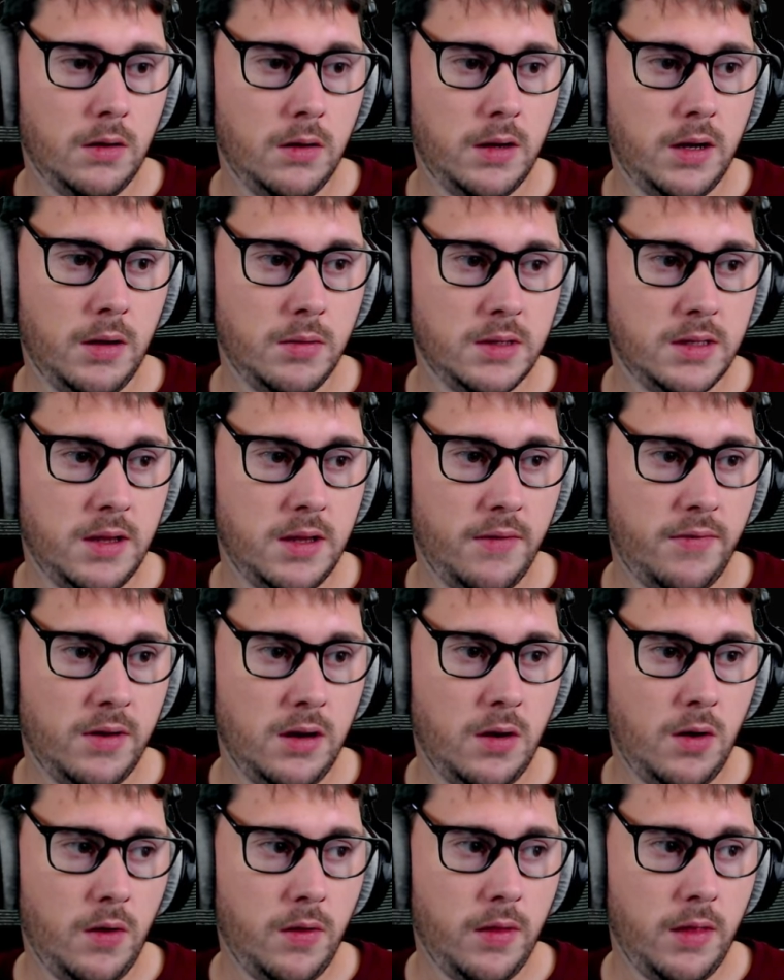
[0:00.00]
Yeah, it's
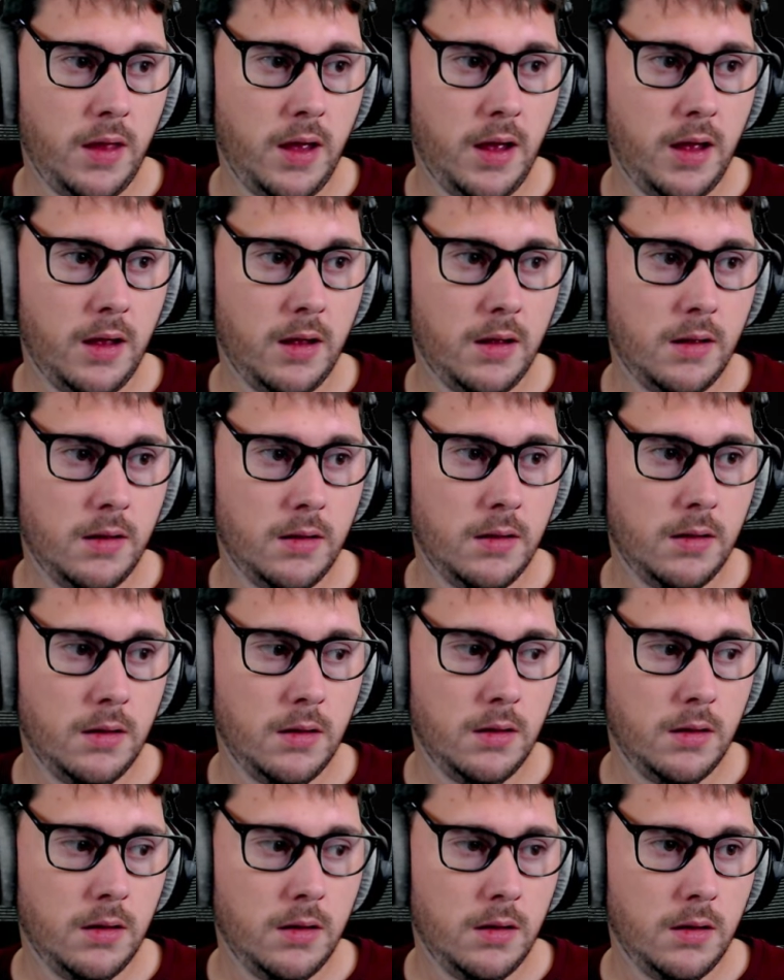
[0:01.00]
definitely not there.
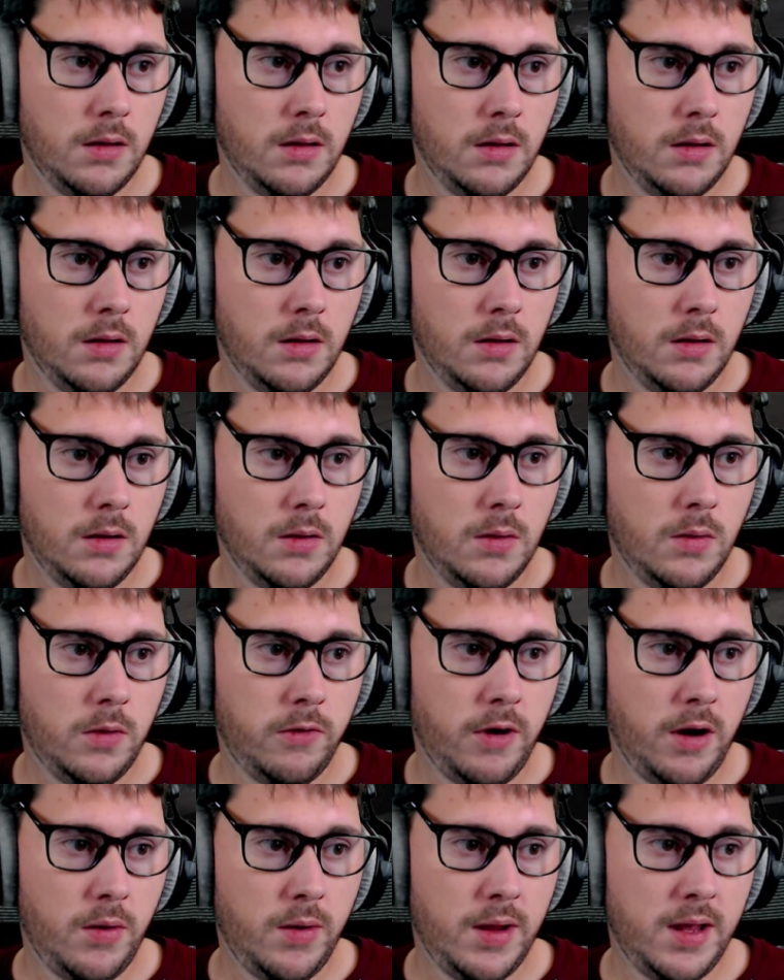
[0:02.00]

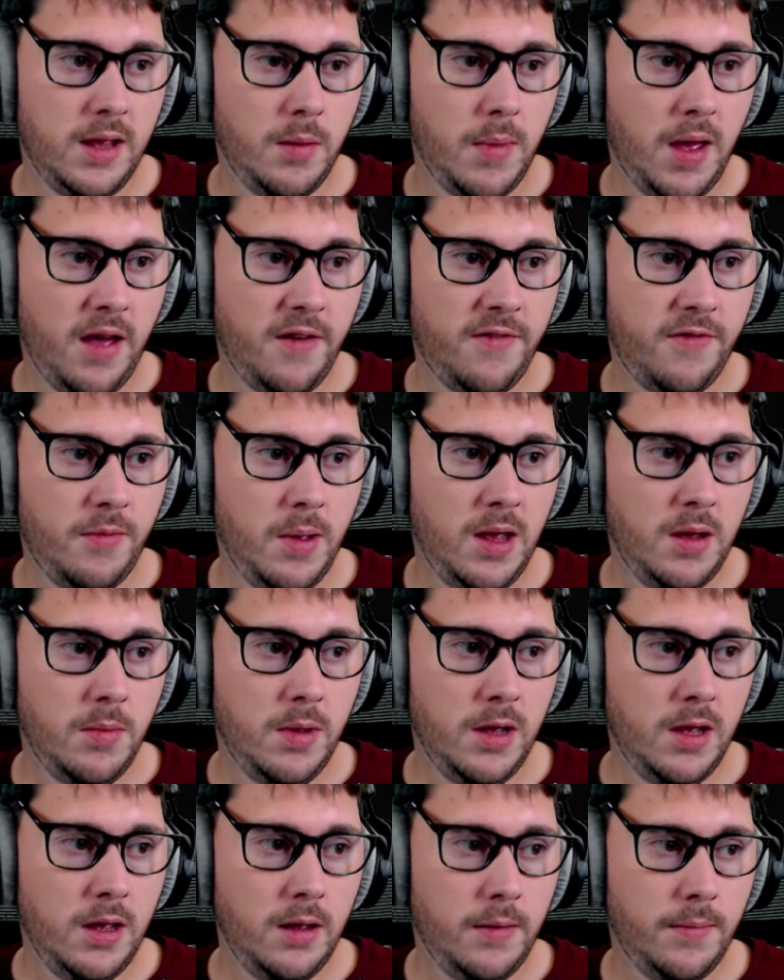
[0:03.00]
Around EMF,
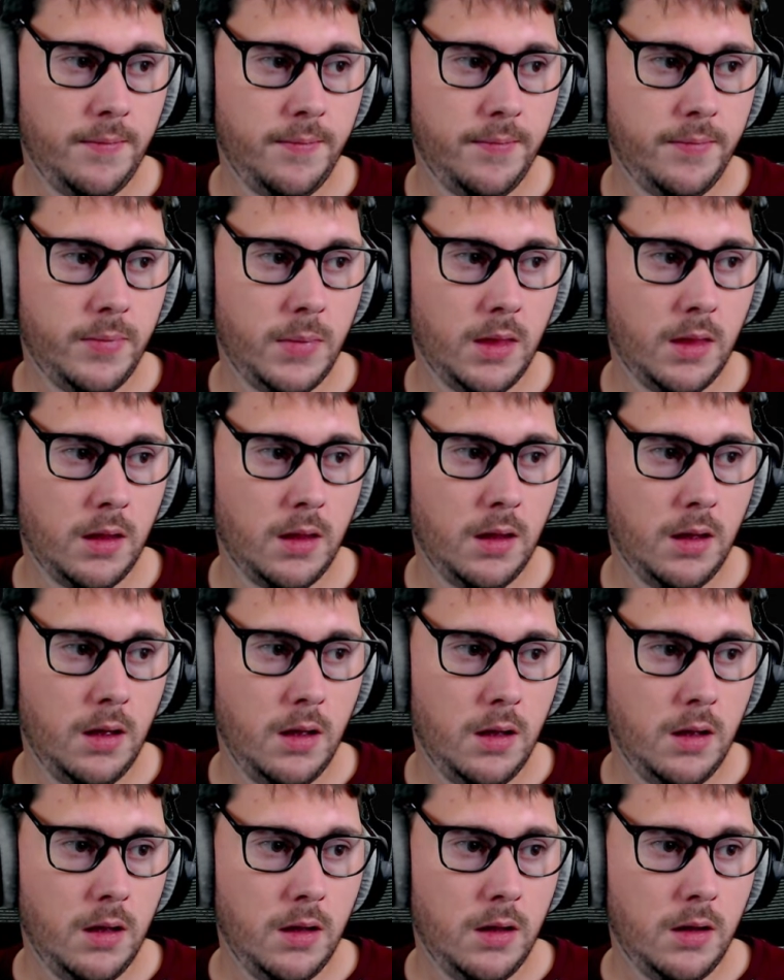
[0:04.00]
maybe.
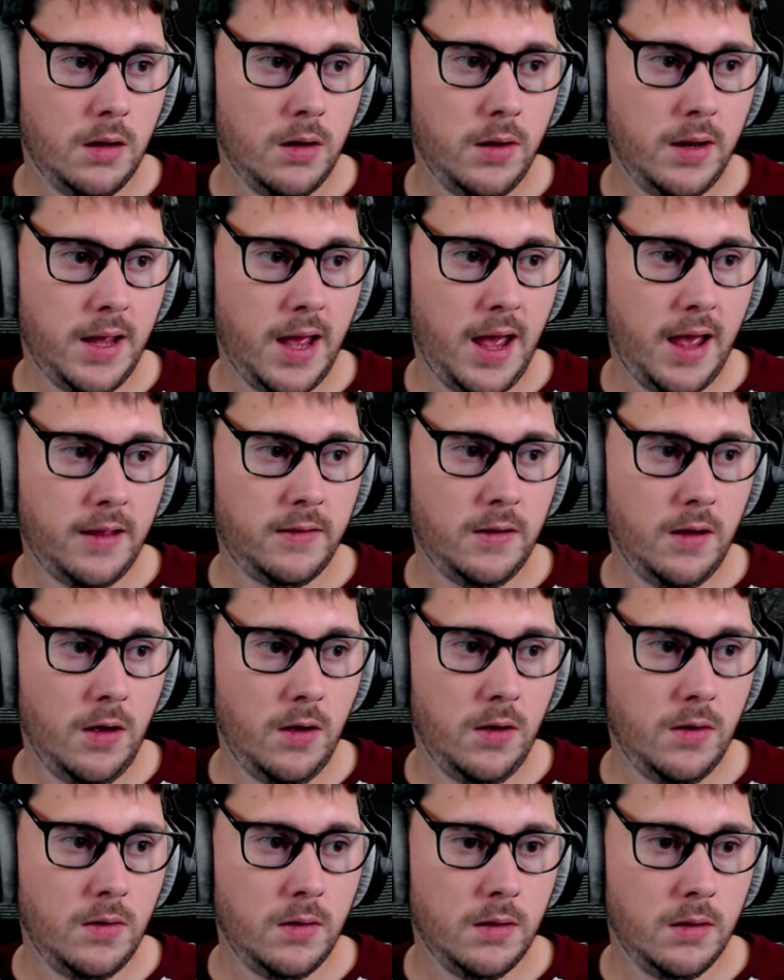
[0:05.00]
Any
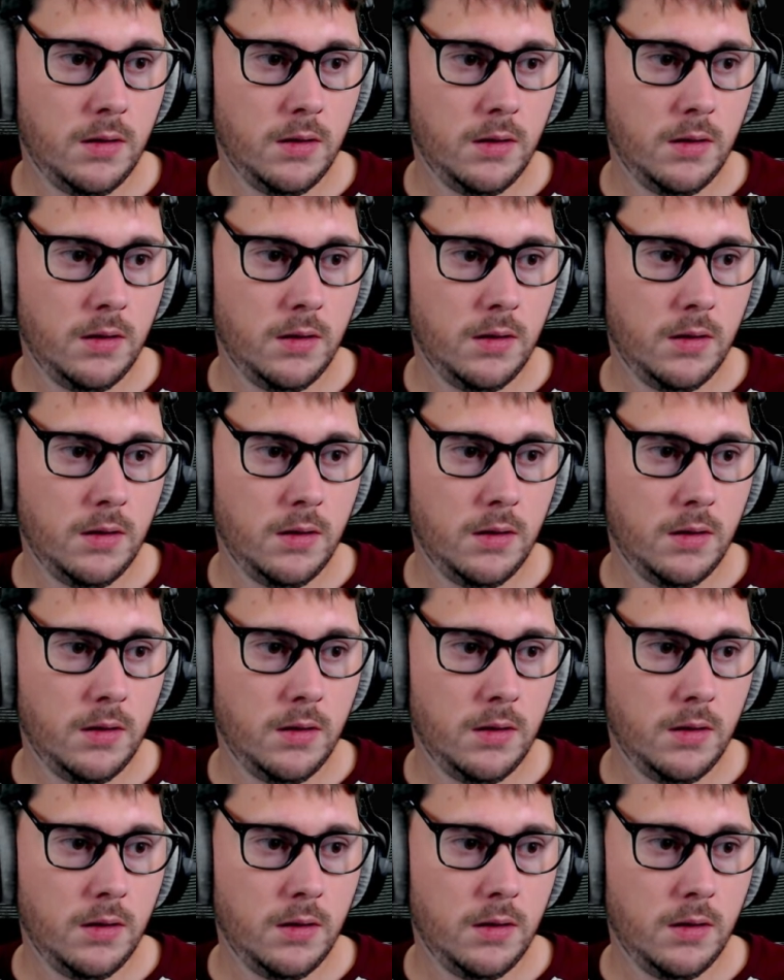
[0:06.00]
Ecto.